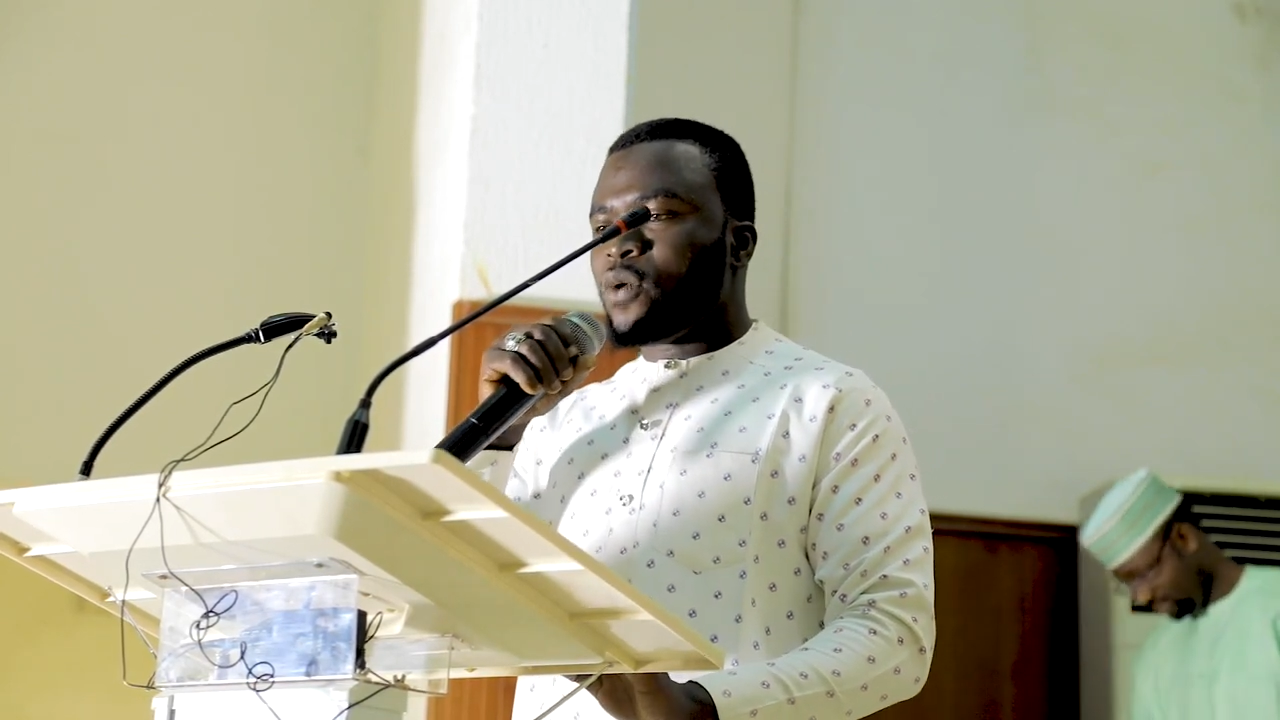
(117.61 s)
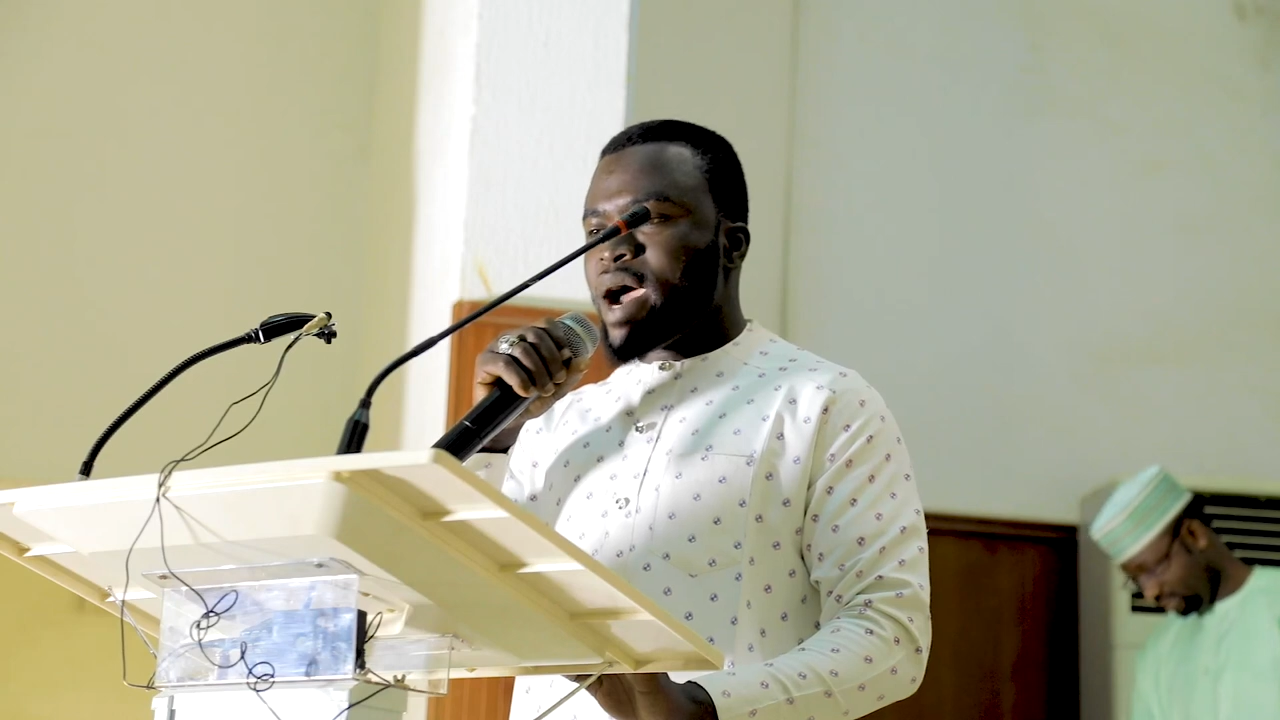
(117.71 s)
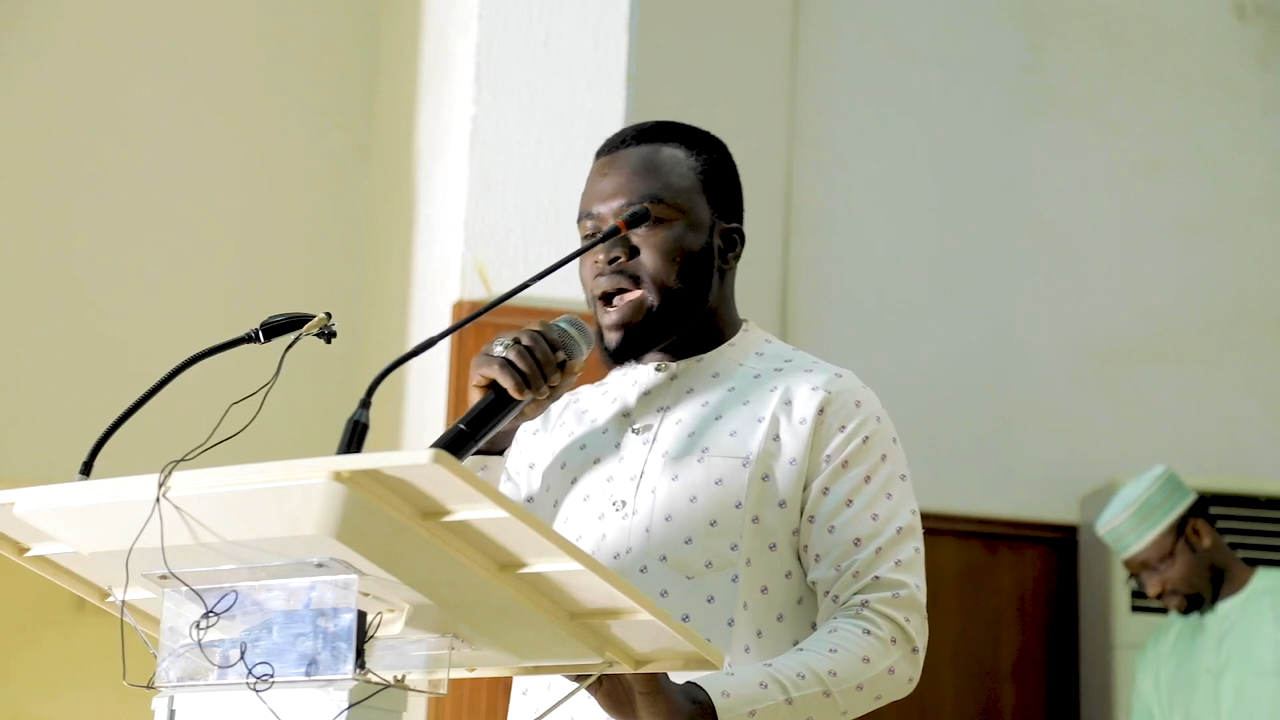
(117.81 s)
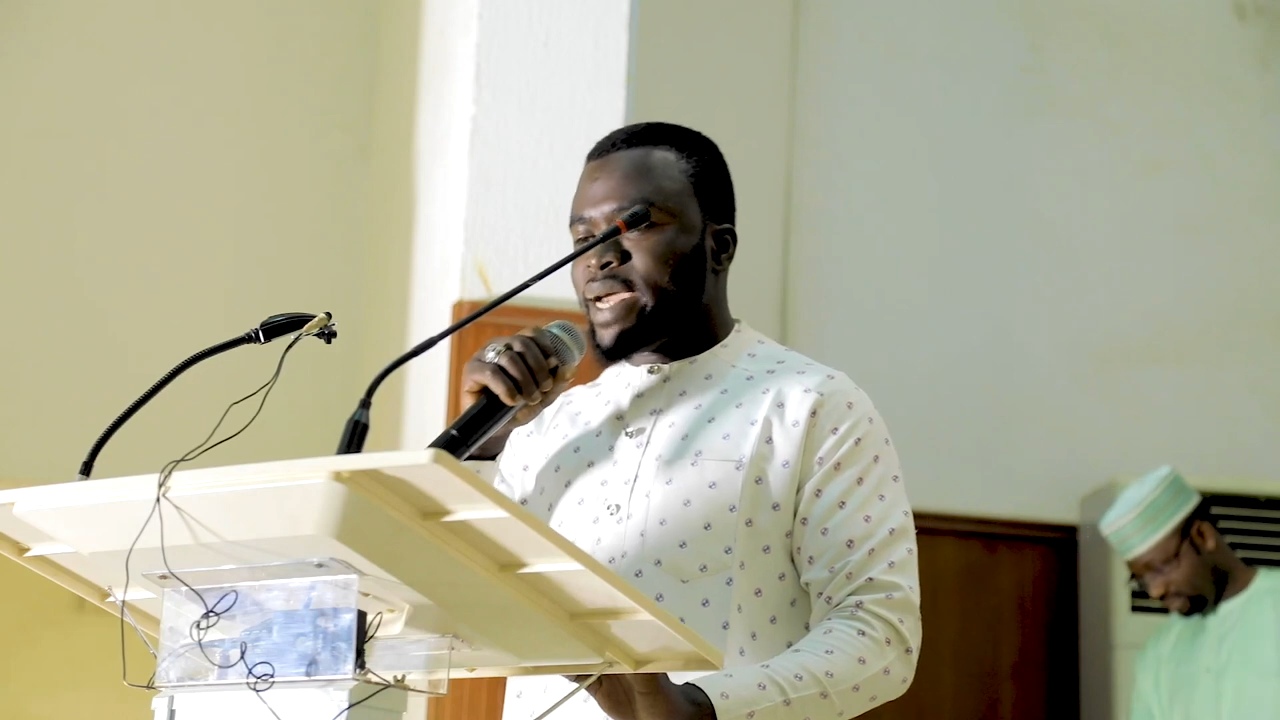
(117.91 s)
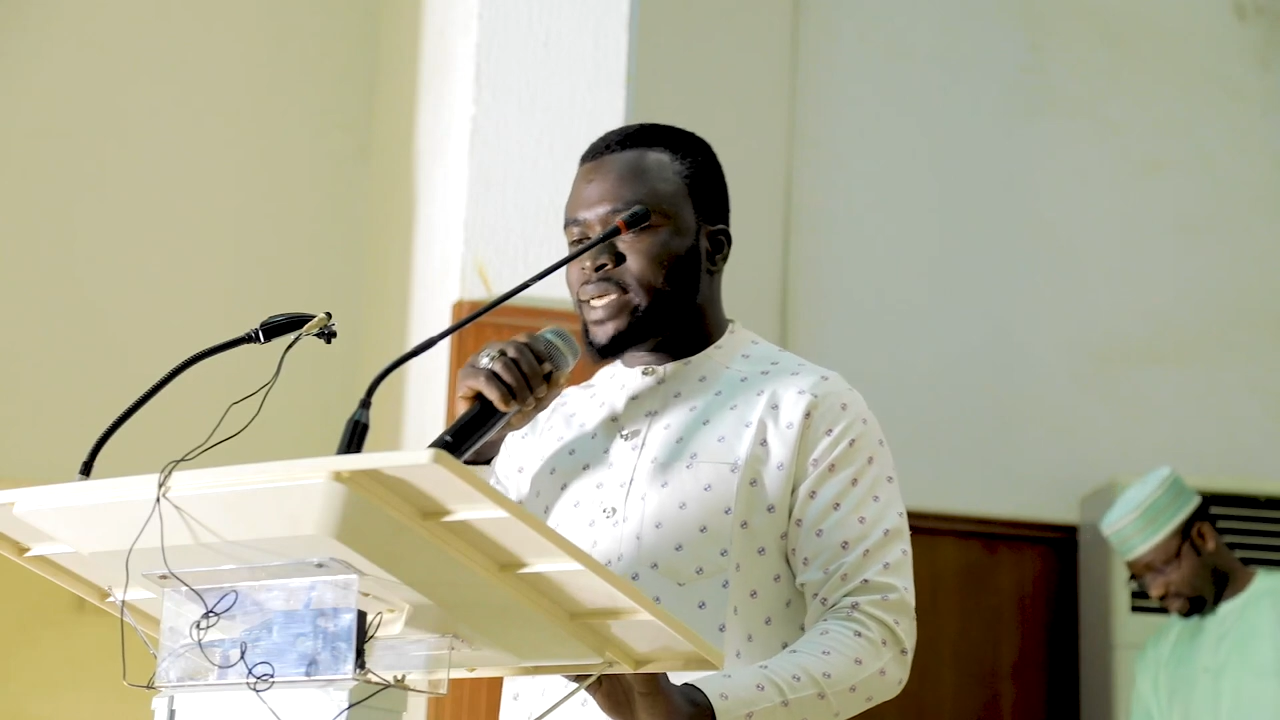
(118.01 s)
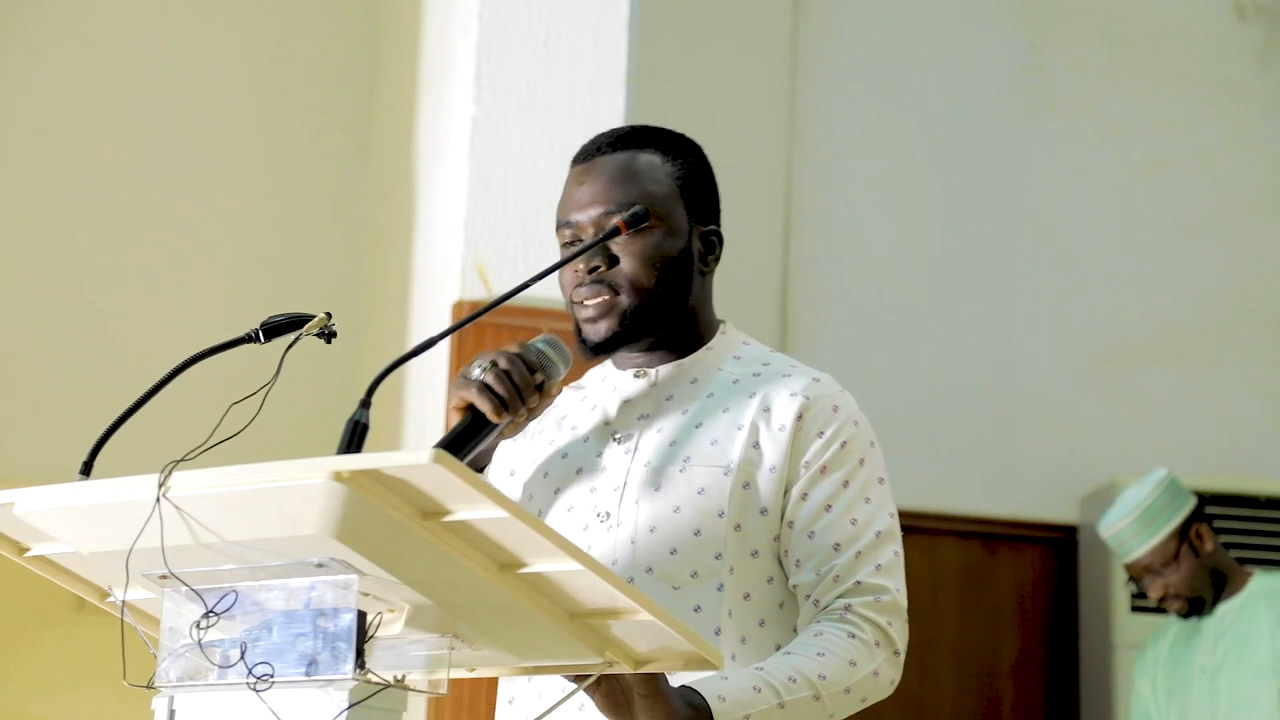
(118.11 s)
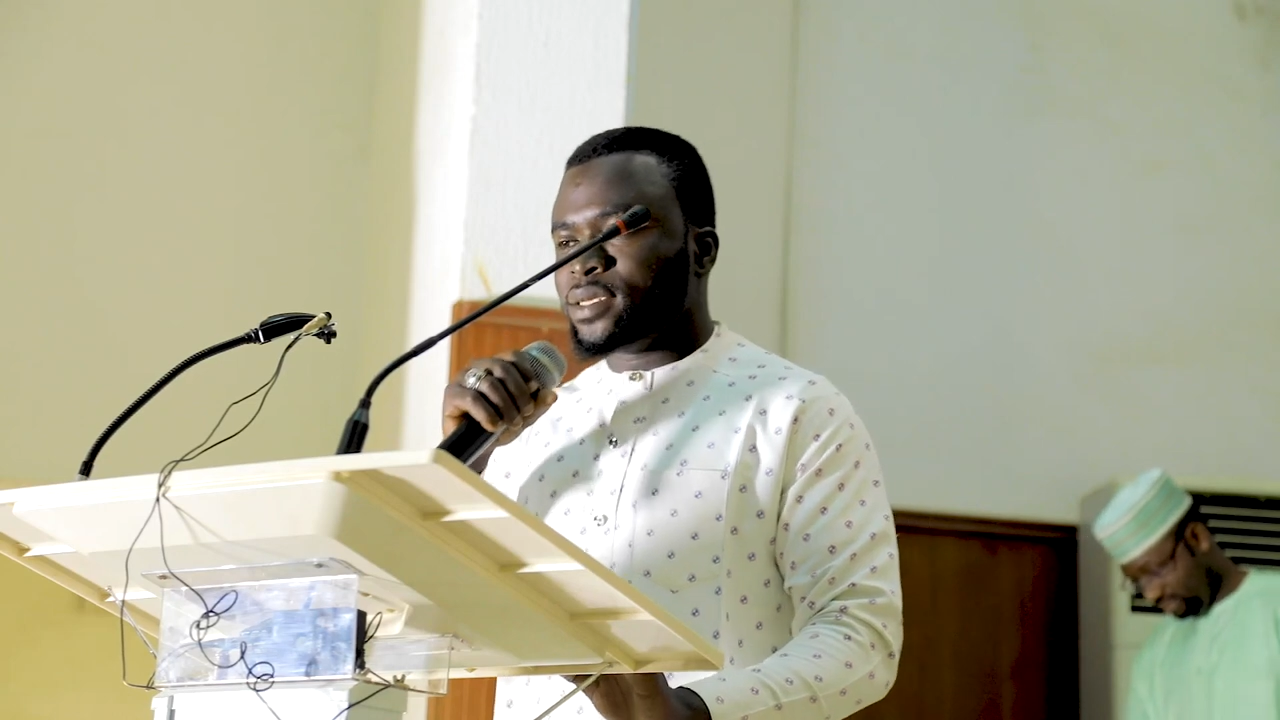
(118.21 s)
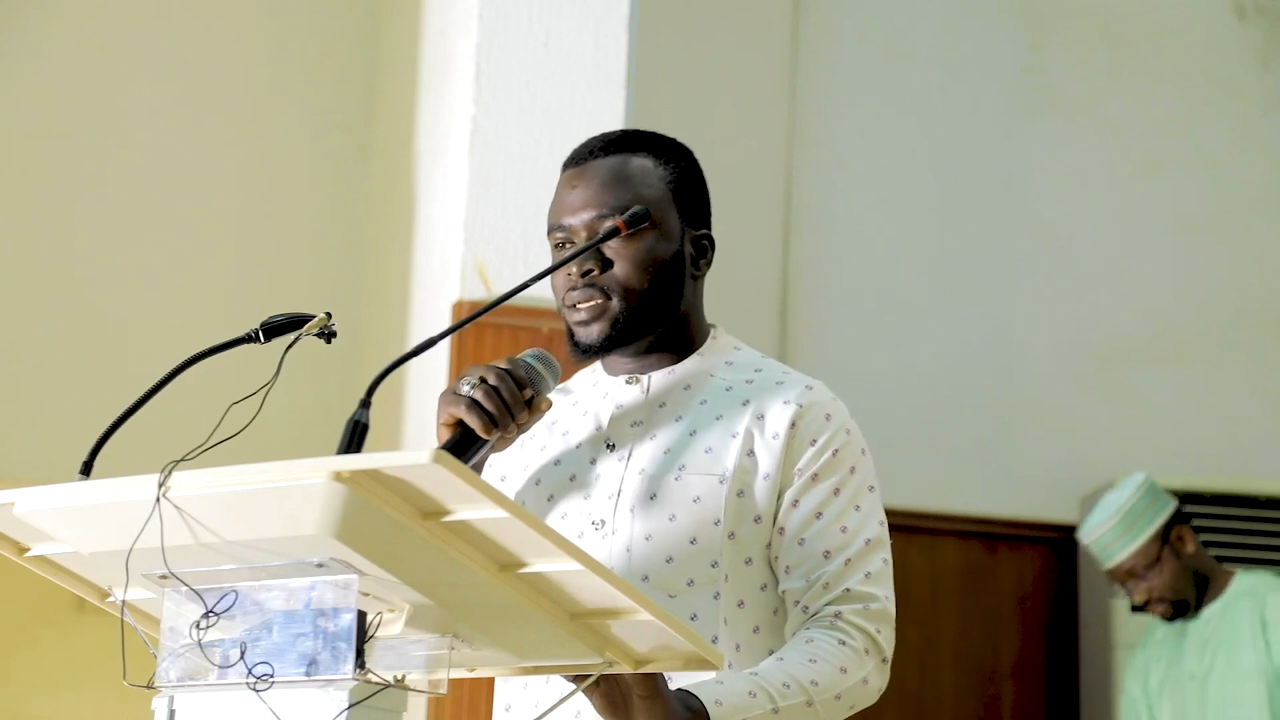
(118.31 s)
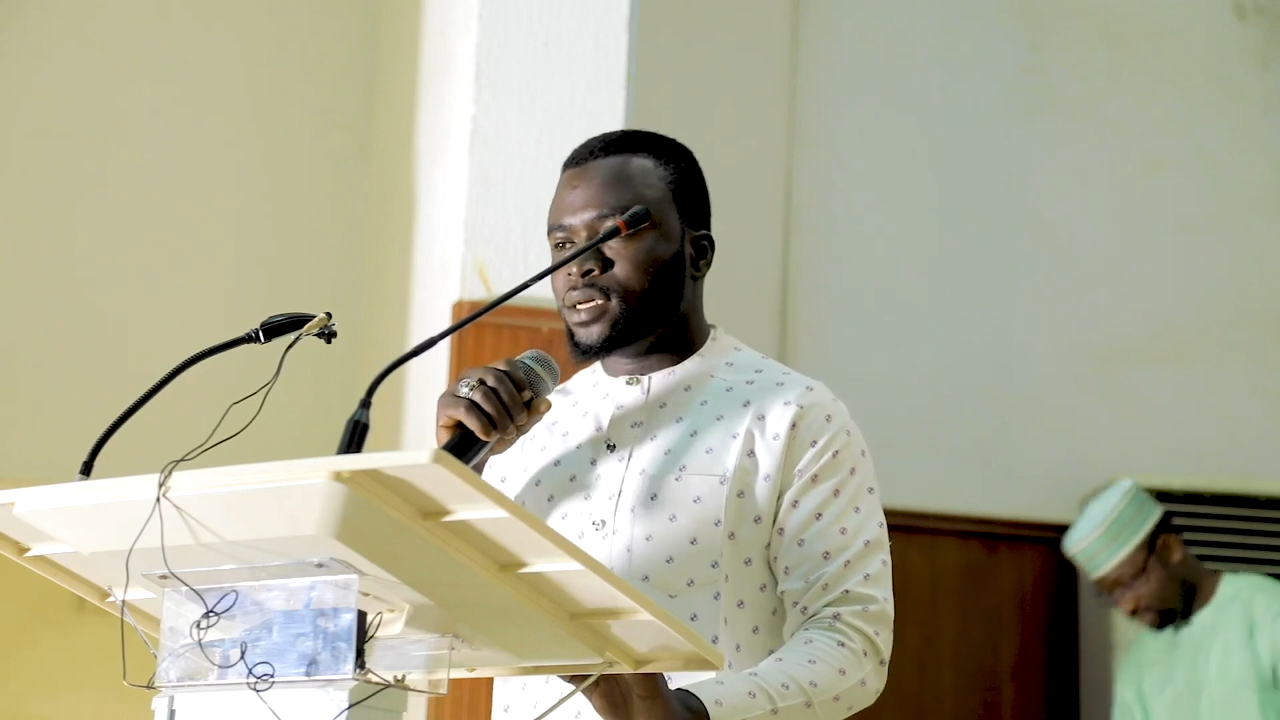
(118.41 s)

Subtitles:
why